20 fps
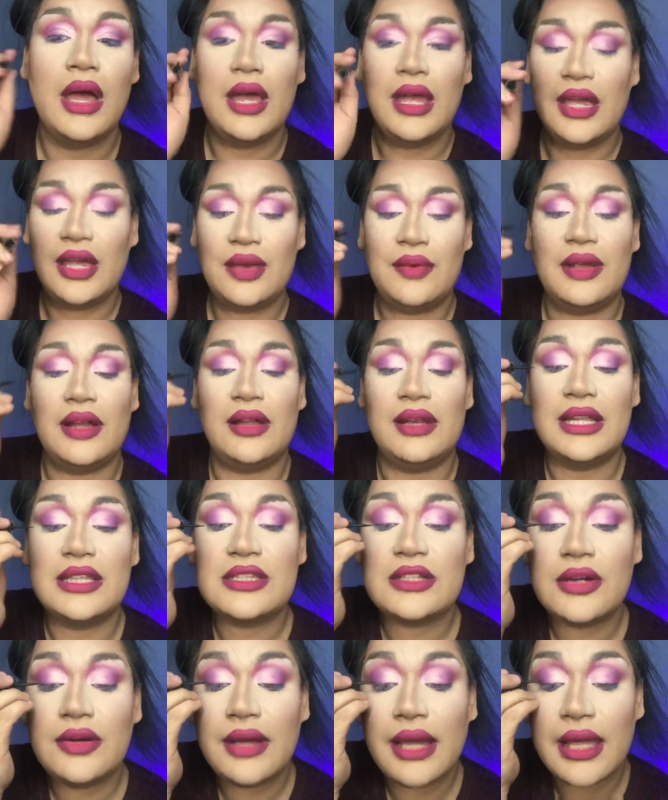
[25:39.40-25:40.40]
Here we go. Let's
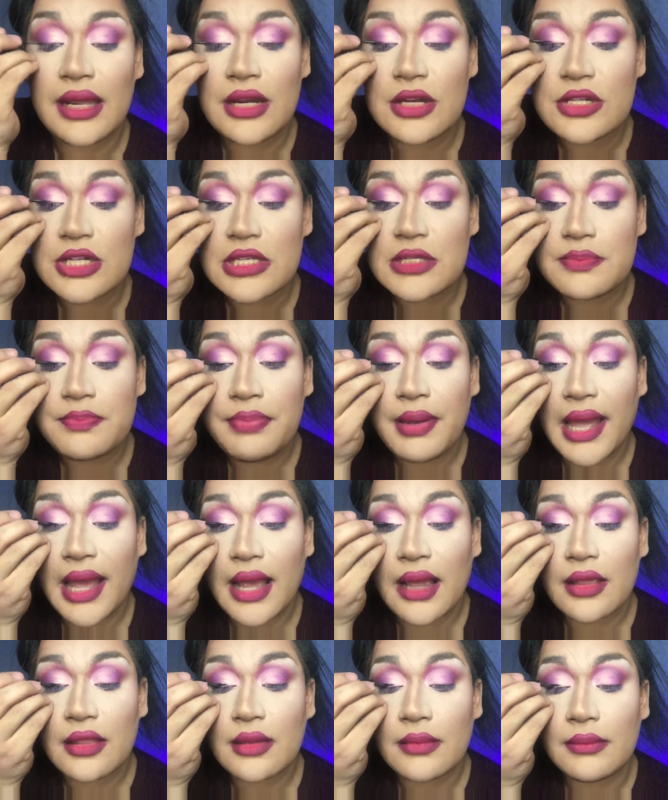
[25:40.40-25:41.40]
go ahead and just
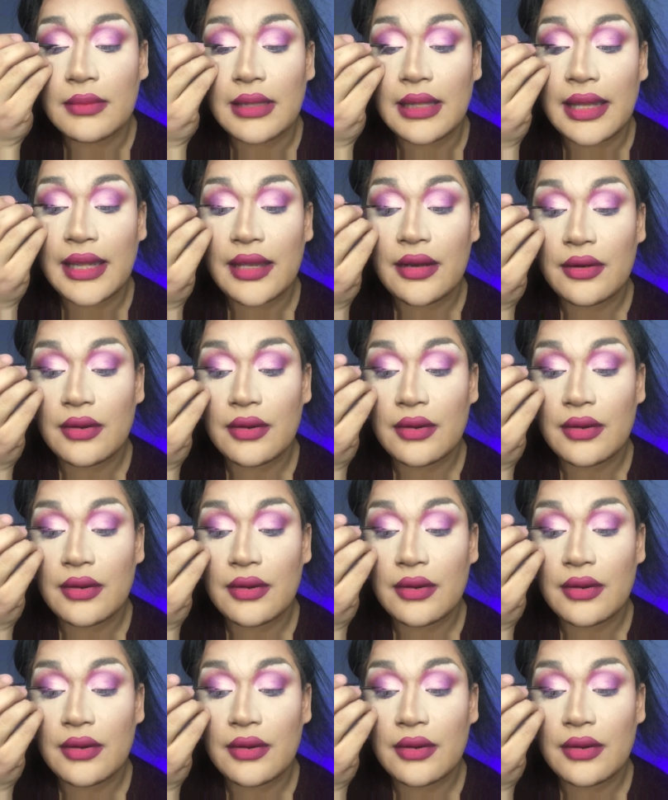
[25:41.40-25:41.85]
pack some liner